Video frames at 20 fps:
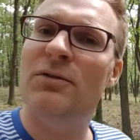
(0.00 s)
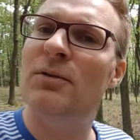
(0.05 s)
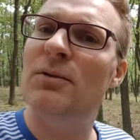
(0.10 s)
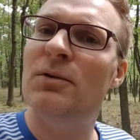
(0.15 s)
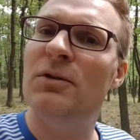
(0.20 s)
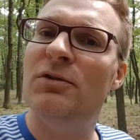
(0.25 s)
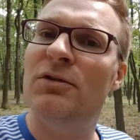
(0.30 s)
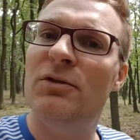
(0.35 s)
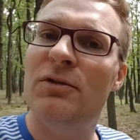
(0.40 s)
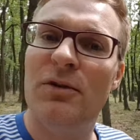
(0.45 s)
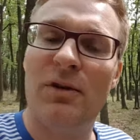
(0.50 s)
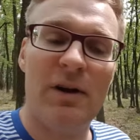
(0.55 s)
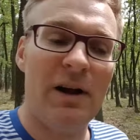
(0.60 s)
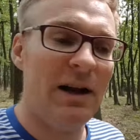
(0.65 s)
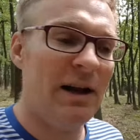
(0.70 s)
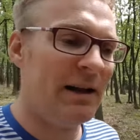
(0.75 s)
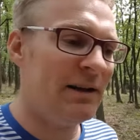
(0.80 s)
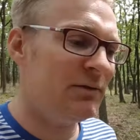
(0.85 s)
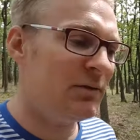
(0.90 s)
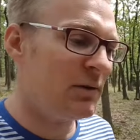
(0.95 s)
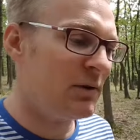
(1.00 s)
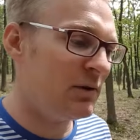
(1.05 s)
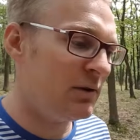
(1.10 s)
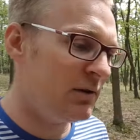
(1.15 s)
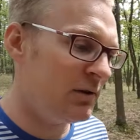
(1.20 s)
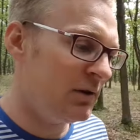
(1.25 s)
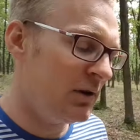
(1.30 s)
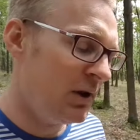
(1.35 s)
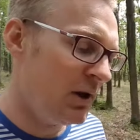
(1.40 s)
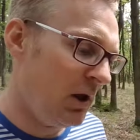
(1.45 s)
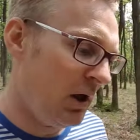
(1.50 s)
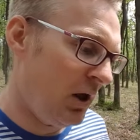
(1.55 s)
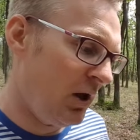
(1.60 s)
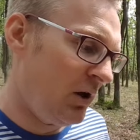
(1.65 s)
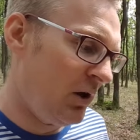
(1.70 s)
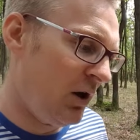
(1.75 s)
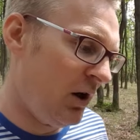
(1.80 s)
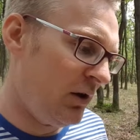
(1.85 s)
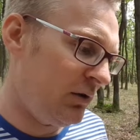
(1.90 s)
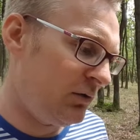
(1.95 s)
solutions or electrical
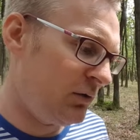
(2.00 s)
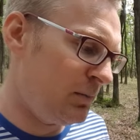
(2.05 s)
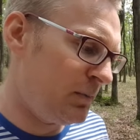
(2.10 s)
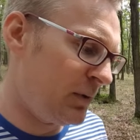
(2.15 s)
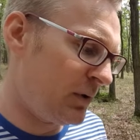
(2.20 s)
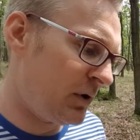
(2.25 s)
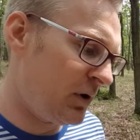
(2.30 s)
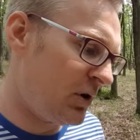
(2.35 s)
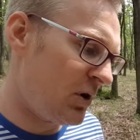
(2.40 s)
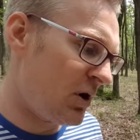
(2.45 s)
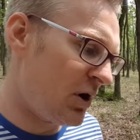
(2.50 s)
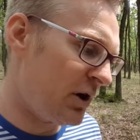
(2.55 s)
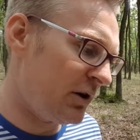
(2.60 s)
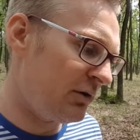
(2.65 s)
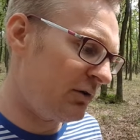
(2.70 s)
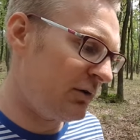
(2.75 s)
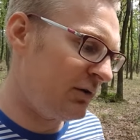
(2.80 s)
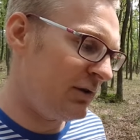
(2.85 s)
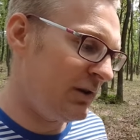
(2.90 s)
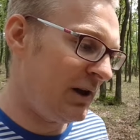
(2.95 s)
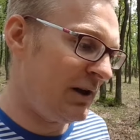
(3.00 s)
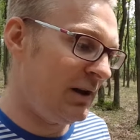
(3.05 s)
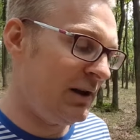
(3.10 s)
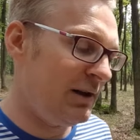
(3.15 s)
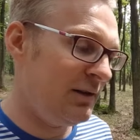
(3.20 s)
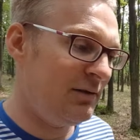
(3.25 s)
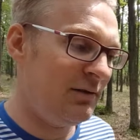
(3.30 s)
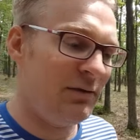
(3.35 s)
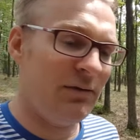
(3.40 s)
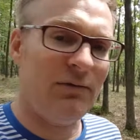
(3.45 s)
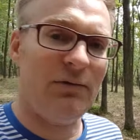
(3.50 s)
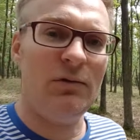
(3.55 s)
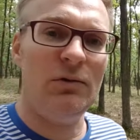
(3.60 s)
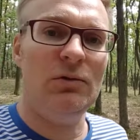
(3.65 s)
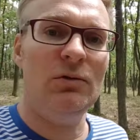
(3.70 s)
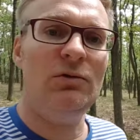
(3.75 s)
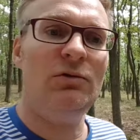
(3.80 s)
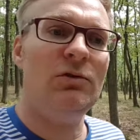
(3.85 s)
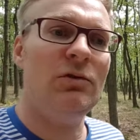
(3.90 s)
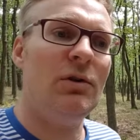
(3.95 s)
supercars. That is the
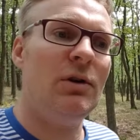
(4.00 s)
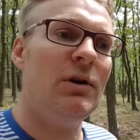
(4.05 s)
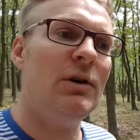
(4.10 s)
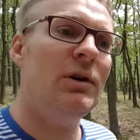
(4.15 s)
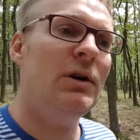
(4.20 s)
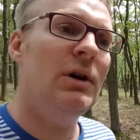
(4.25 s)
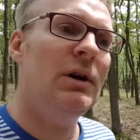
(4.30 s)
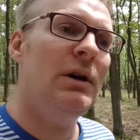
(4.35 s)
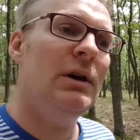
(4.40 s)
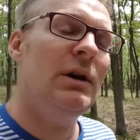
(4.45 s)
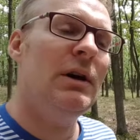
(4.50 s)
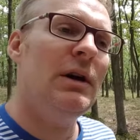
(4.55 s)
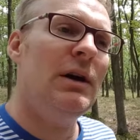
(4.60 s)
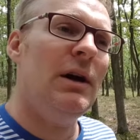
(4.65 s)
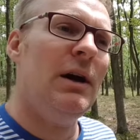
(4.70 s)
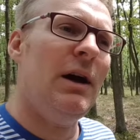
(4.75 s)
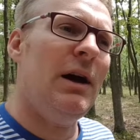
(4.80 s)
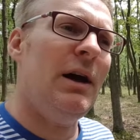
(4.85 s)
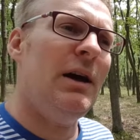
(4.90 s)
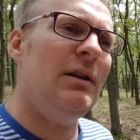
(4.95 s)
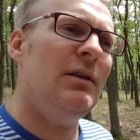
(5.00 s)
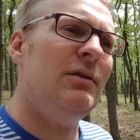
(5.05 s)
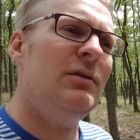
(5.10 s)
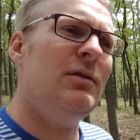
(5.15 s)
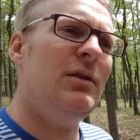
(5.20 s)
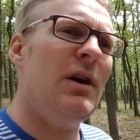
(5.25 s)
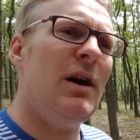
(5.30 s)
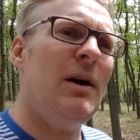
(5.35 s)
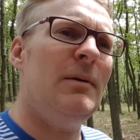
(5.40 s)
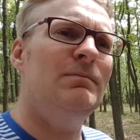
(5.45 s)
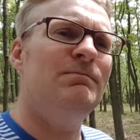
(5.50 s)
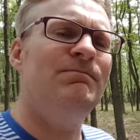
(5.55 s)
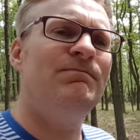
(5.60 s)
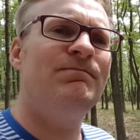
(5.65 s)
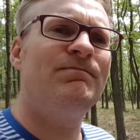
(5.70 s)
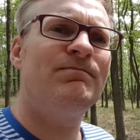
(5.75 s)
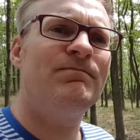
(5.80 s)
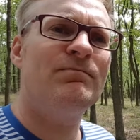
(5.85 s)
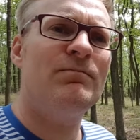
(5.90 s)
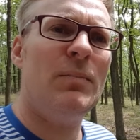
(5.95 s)
future, and
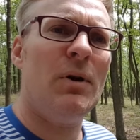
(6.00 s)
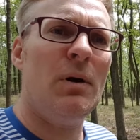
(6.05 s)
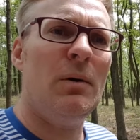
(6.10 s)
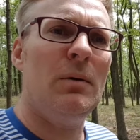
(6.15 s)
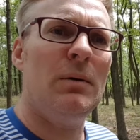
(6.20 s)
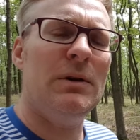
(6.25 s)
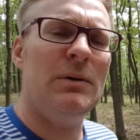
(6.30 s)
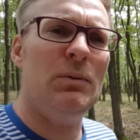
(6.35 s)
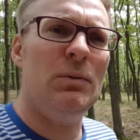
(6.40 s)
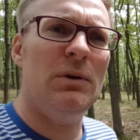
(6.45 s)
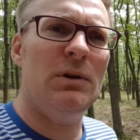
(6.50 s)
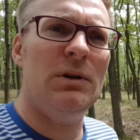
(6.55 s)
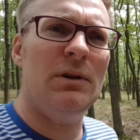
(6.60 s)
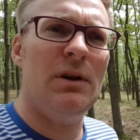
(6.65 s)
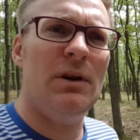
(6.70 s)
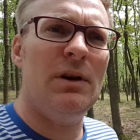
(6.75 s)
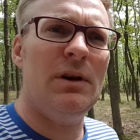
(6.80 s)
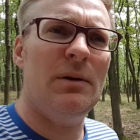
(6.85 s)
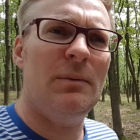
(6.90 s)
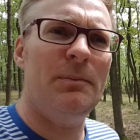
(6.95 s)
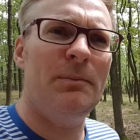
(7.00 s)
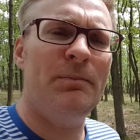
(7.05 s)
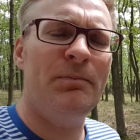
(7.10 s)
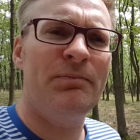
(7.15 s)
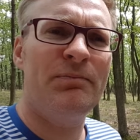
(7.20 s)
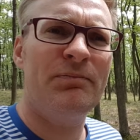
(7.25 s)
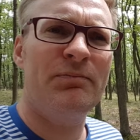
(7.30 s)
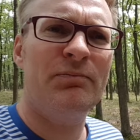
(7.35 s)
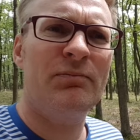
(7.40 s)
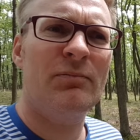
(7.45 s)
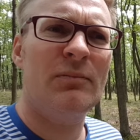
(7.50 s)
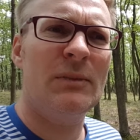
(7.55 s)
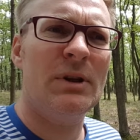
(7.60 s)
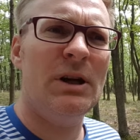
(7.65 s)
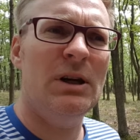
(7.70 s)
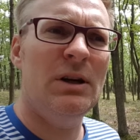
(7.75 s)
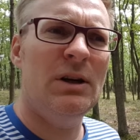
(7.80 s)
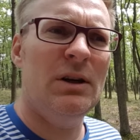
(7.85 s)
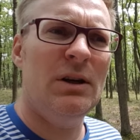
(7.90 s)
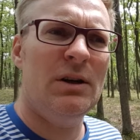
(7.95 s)
probably will
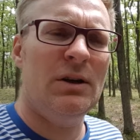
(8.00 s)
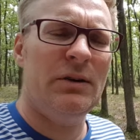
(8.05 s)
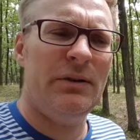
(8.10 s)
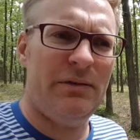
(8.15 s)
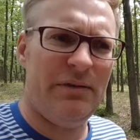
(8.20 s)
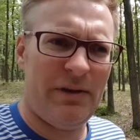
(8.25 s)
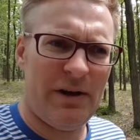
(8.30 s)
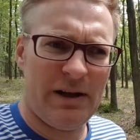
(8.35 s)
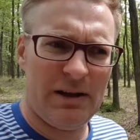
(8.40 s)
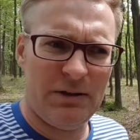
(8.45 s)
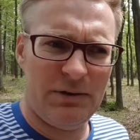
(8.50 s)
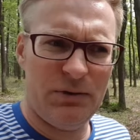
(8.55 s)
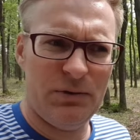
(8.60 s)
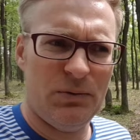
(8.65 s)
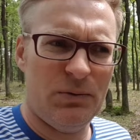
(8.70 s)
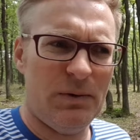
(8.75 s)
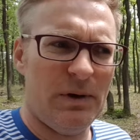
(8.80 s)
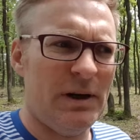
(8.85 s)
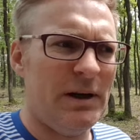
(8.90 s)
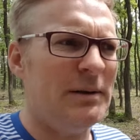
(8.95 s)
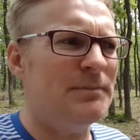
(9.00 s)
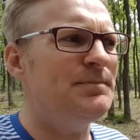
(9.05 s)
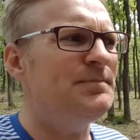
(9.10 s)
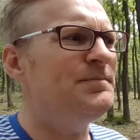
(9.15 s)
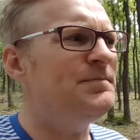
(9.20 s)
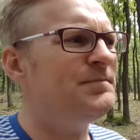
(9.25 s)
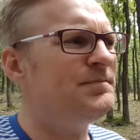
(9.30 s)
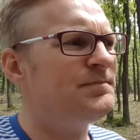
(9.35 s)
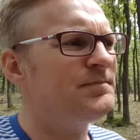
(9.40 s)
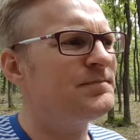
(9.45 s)
value